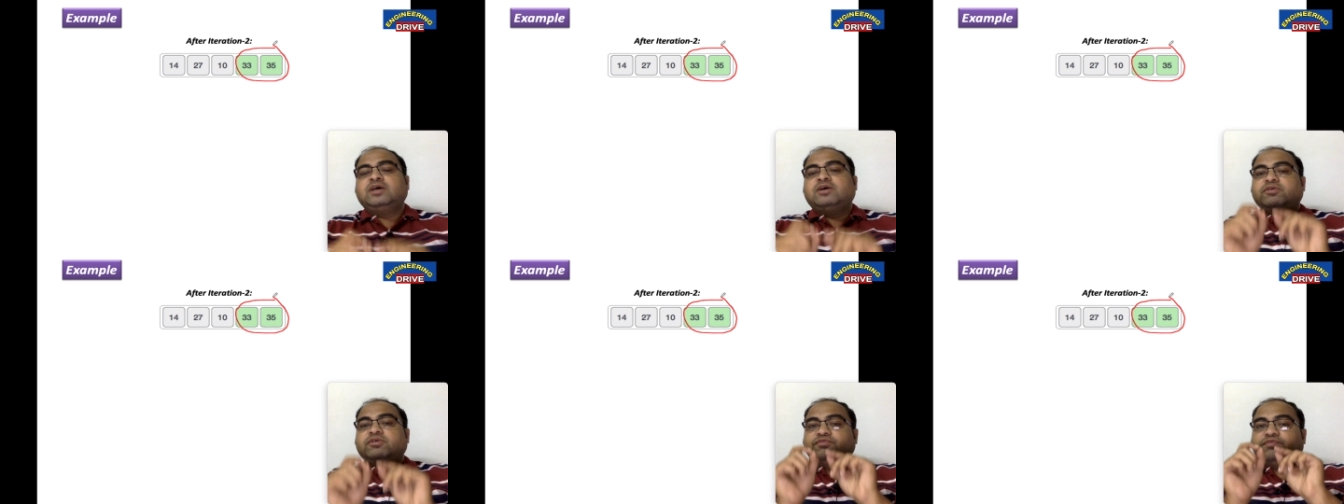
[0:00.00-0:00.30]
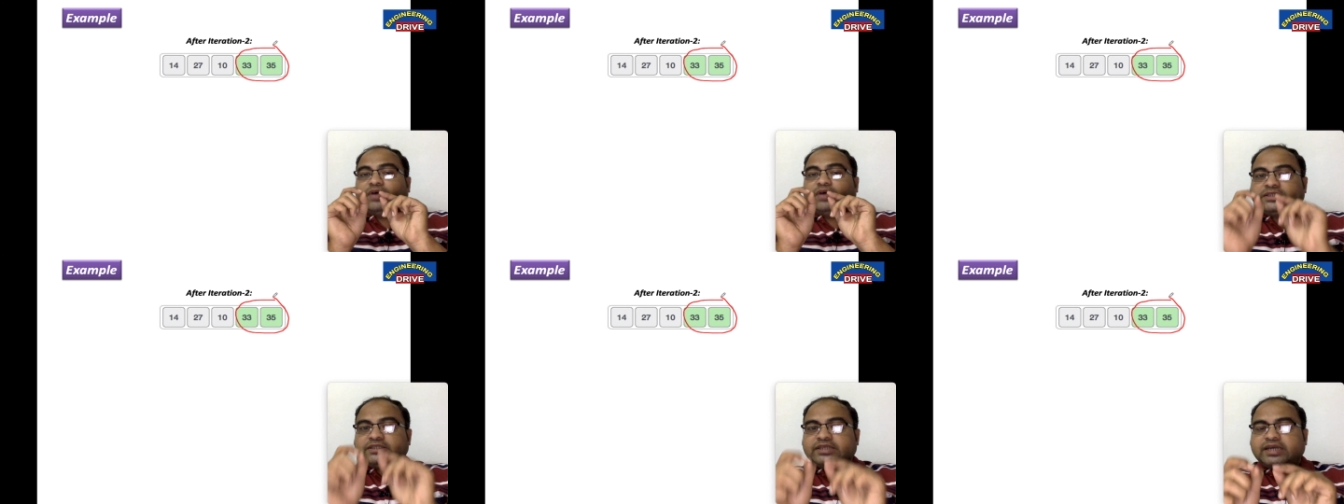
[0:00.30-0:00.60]

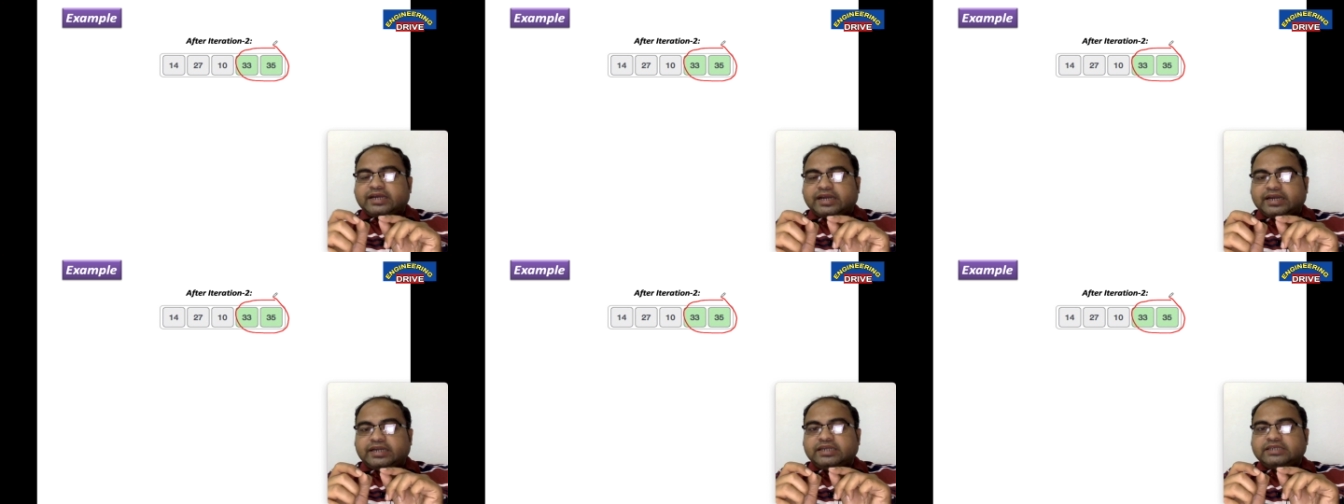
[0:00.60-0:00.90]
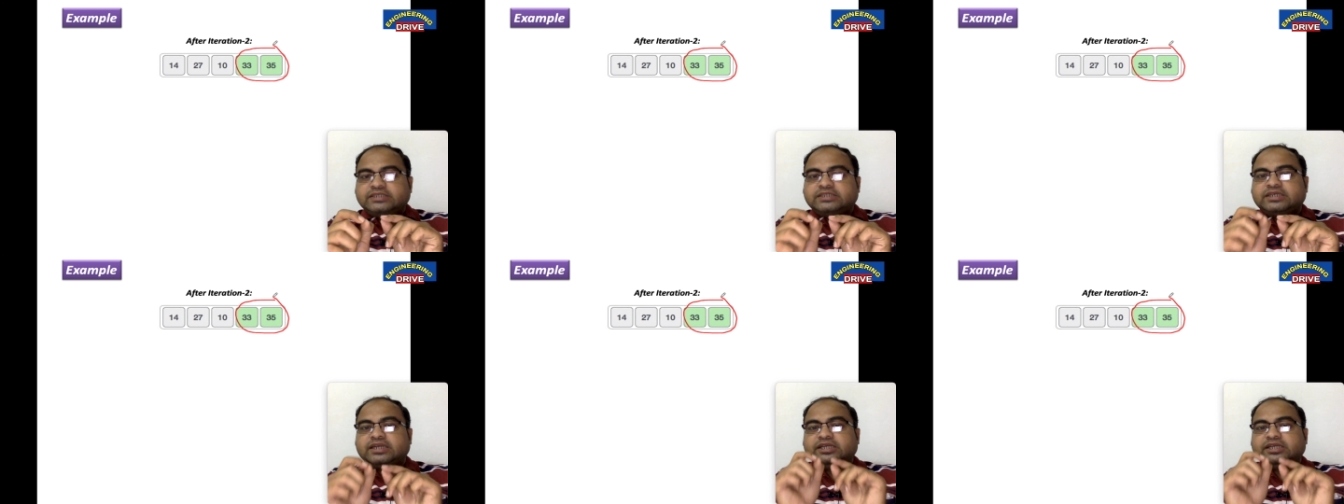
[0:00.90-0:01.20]
once the
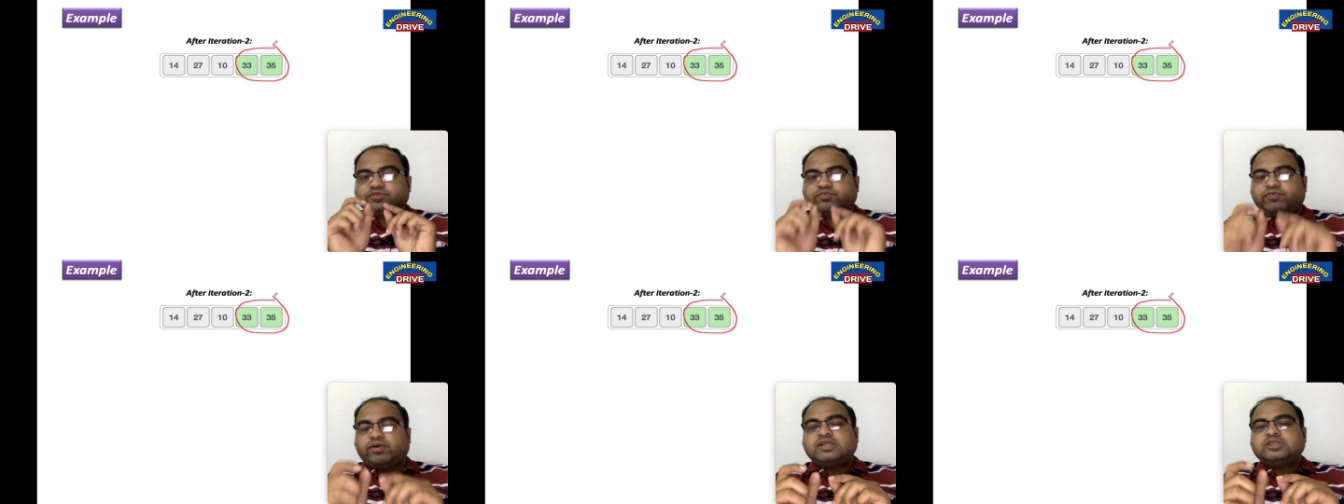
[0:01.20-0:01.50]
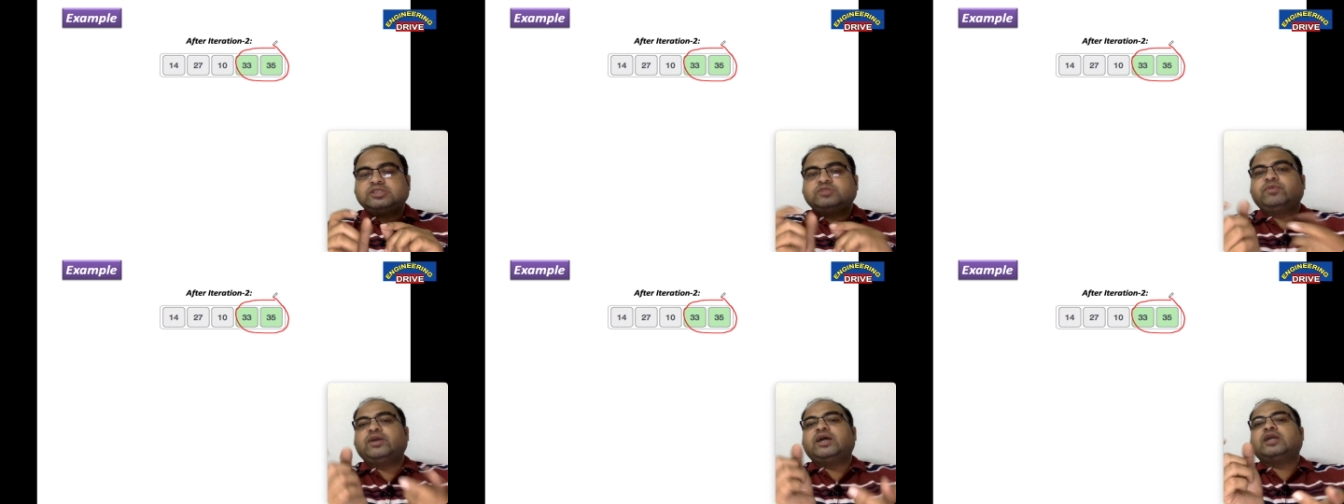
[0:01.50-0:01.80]
condition is false
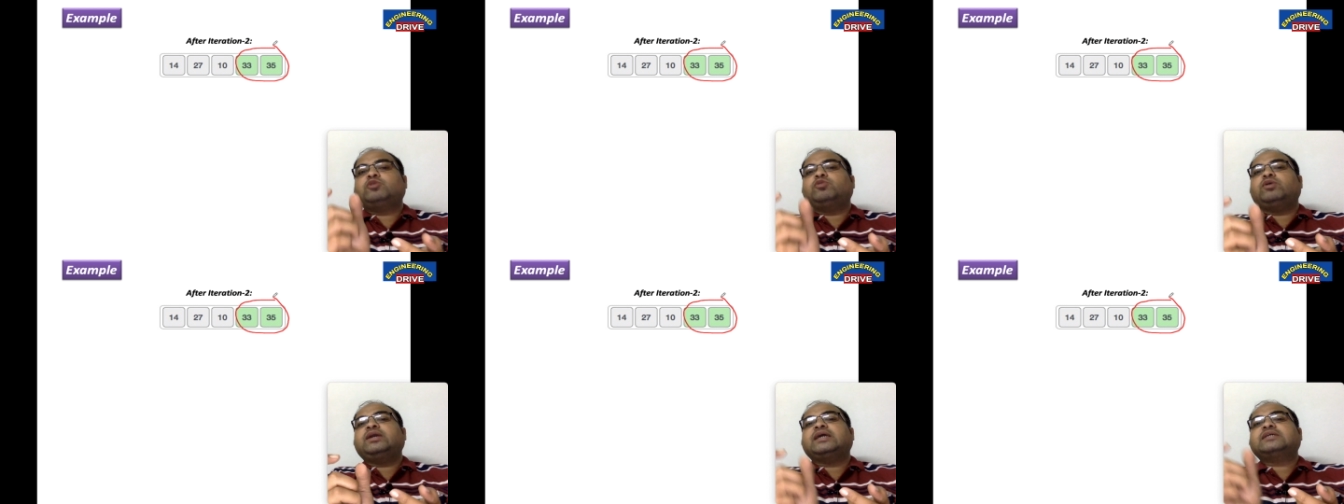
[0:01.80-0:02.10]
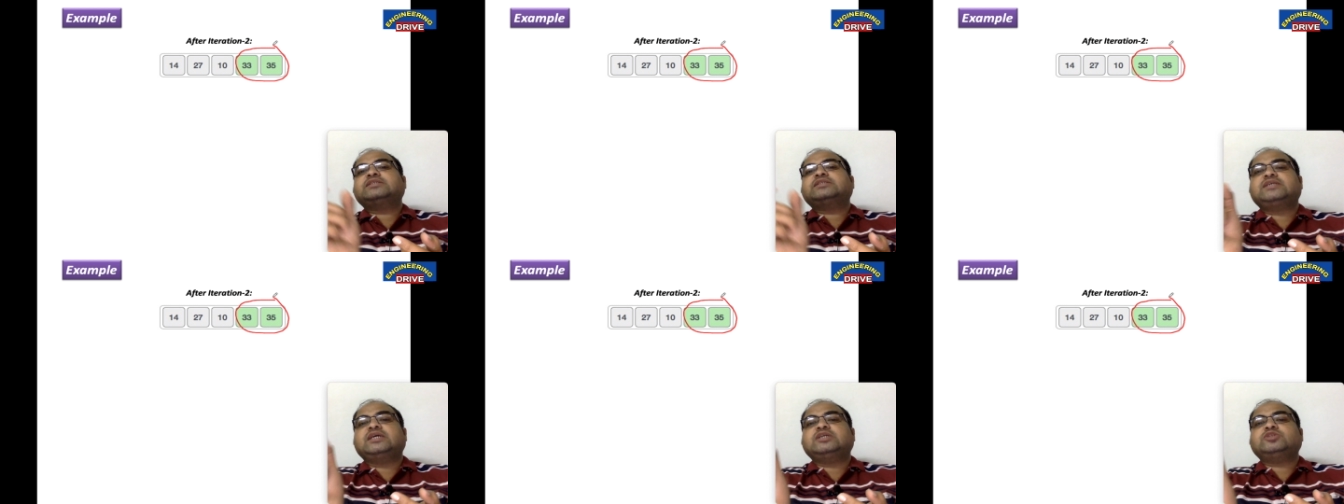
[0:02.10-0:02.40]
we are doing
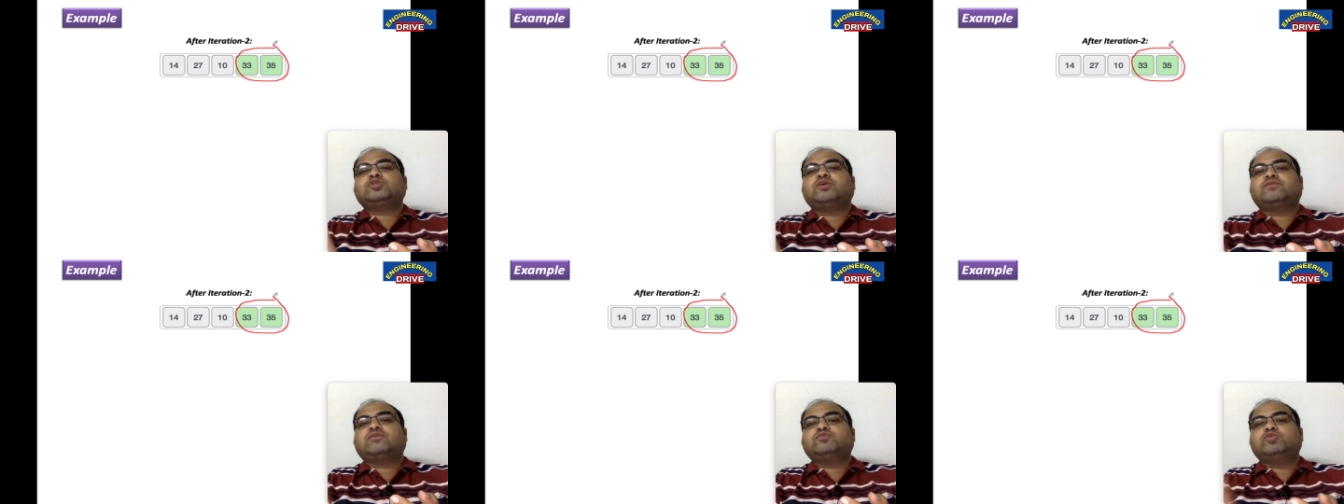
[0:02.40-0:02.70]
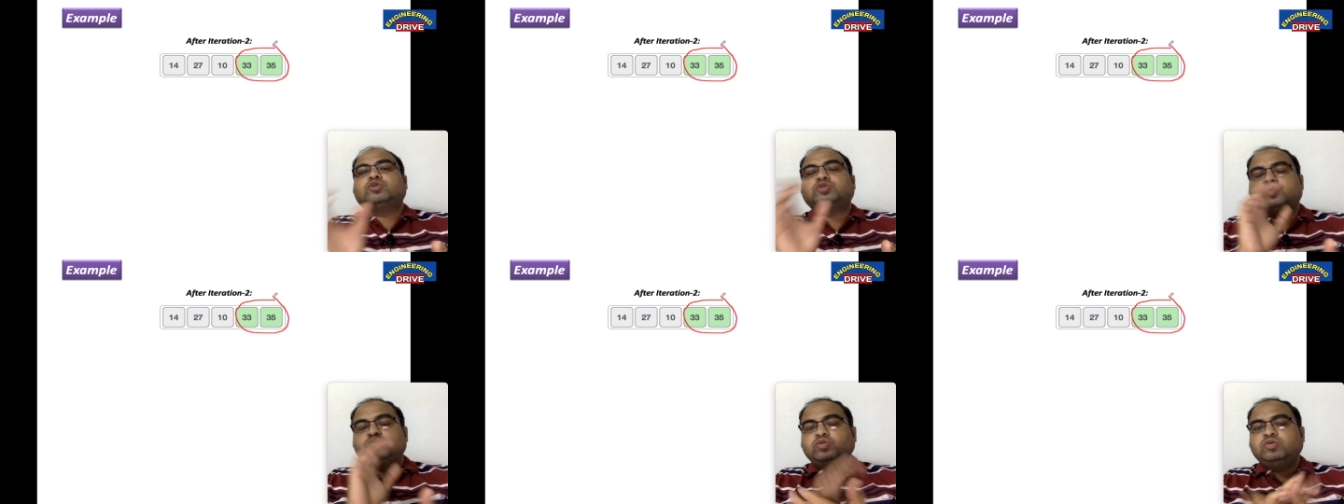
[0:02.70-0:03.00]
exchange of
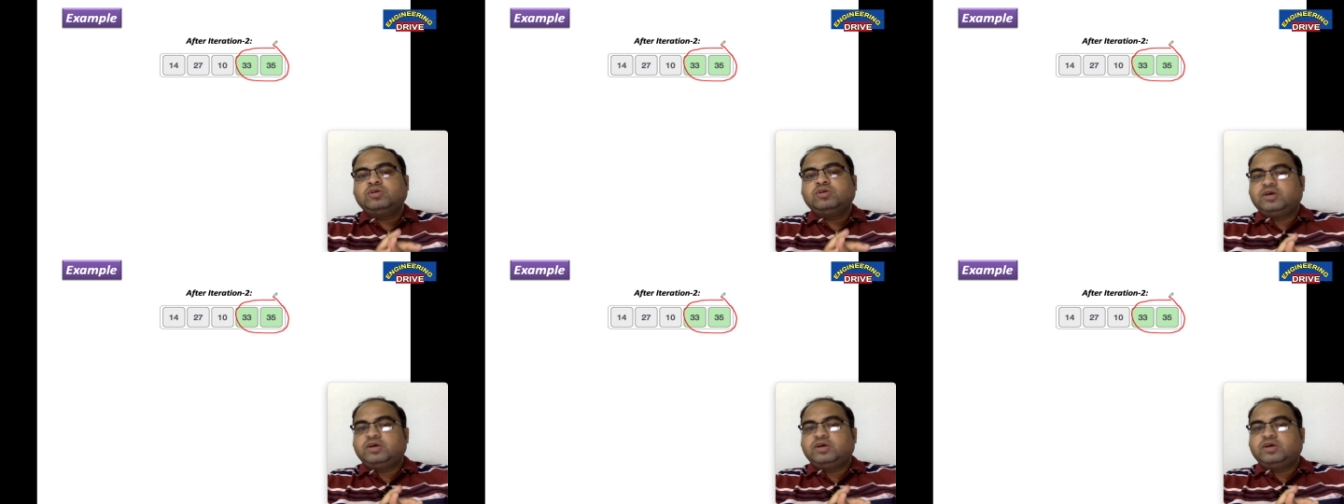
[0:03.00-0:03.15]
those two